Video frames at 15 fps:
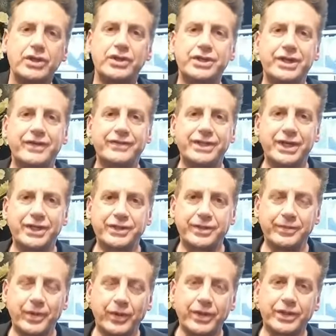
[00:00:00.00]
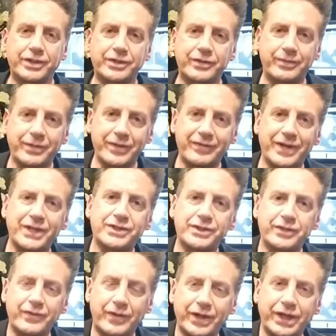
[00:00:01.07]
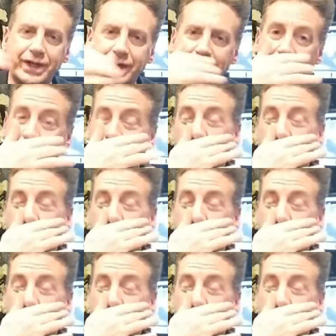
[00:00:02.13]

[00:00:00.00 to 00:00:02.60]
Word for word: have testimonials from the events you've already conducted.